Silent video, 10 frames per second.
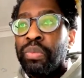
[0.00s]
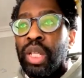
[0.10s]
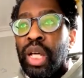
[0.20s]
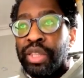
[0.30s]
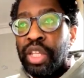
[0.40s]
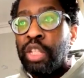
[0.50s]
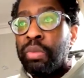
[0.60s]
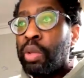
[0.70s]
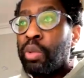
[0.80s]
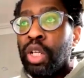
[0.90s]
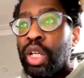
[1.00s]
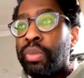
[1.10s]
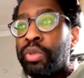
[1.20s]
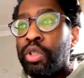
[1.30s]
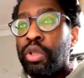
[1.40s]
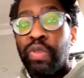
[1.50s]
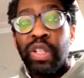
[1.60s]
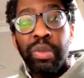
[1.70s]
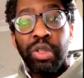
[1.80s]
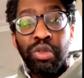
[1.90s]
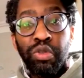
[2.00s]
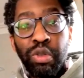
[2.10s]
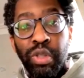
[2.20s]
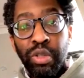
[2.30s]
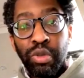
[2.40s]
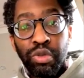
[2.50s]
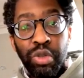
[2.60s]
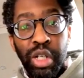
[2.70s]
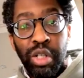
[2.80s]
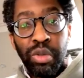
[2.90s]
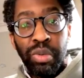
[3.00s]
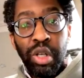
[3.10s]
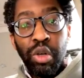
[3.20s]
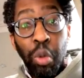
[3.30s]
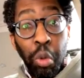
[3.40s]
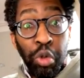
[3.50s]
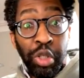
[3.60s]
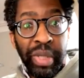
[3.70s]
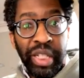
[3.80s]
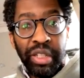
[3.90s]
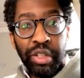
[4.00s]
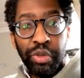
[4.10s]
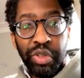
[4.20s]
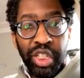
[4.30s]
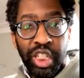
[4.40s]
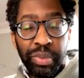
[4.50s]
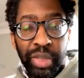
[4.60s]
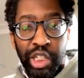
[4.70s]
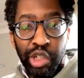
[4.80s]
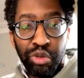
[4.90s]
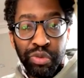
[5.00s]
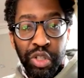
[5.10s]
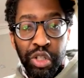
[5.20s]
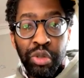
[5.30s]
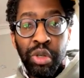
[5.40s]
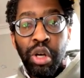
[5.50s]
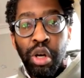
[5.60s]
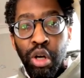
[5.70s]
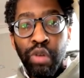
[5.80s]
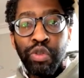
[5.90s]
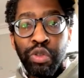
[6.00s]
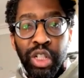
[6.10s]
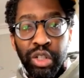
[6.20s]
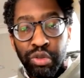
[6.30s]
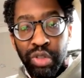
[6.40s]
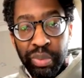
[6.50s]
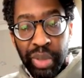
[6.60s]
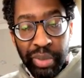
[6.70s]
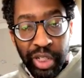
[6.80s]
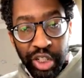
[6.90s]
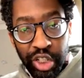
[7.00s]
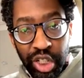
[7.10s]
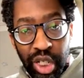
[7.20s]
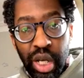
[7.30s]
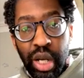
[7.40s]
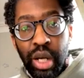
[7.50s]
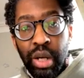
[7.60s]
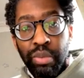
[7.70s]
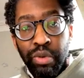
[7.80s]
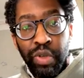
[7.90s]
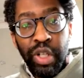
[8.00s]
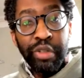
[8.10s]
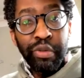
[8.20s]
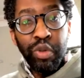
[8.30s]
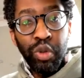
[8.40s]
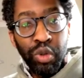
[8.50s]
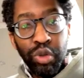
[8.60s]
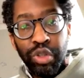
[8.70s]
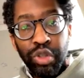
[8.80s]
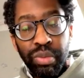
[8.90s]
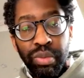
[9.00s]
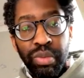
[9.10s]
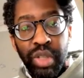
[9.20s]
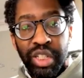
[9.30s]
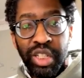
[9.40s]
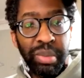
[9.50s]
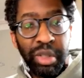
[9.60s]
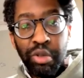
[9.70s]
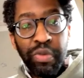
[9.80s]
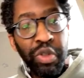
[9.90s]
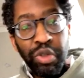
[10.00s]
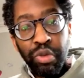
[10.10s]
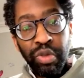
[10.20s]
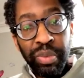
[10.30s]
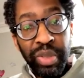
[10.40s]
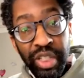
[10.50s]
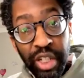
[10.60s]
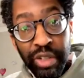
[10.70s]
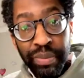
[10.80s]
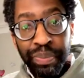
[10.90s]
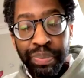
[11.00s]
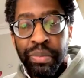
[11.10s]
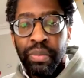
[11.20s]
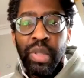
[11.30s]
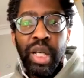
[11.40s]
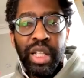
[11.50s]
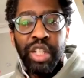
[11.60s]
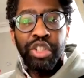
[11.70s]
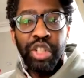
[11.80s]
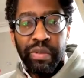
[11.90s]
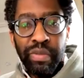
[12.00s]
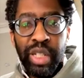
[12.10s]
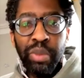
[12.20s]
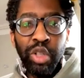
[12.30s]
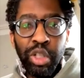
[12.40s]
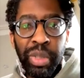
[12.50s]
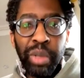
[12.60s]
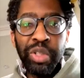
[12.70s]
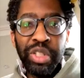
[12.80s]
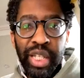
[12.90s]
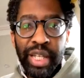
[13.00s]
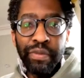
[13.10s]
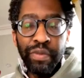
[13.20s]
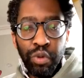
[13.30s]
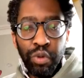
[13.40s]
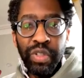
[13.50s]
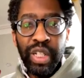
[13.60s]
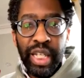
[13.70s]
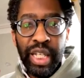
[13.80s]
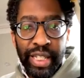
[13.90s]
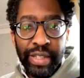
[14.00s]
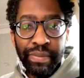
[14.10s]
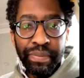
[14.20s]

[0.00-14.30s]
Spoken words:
And then you may work up to a randomised controlled clinical trial, or you may decide to do a systematic review of trials already published, provided, of course, that systematic review has not already been done. And that's generally what you may wish to get involved in.